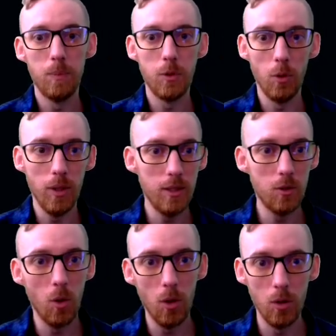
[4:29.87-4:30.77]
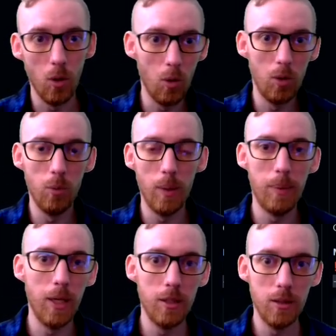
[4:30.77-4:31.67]
So these are all the web
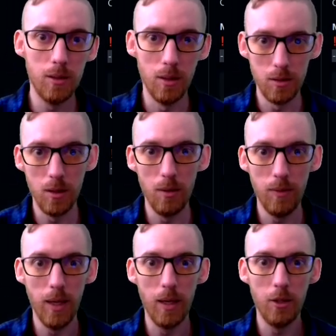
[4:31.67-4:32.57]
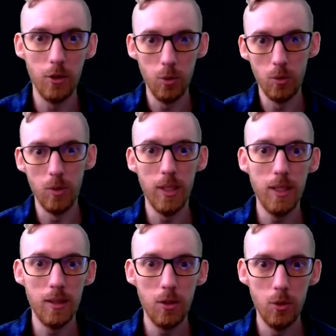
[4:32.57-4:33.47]
pages and stuff that you'll
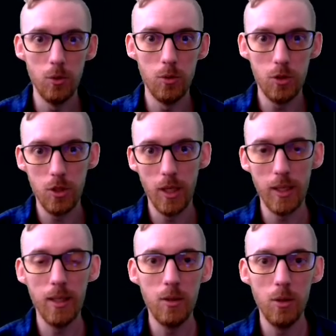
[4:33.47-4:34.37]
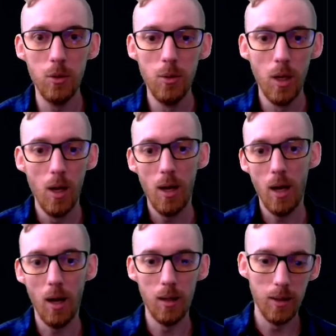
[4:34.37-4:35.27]
need to check into.
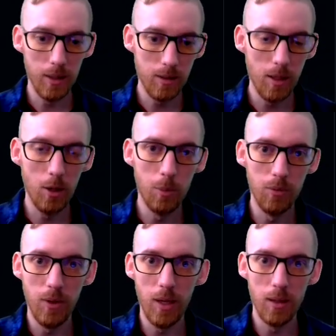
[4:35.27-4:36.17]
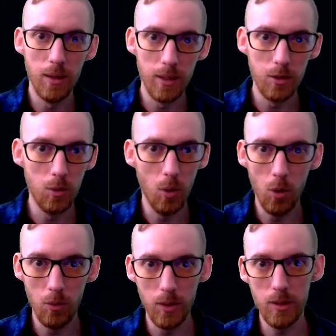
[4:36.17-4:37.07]
Like I said, I'll provide a link to
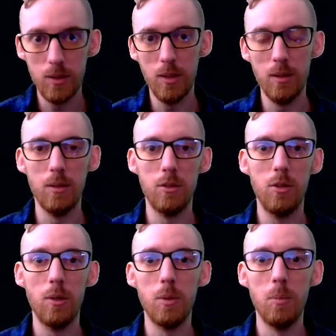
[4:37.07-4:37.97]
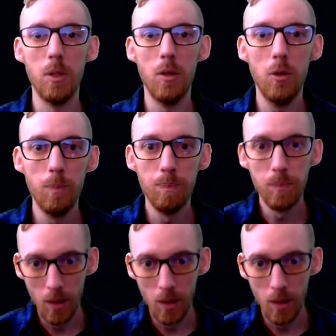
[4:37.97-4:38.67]
all these in the description below.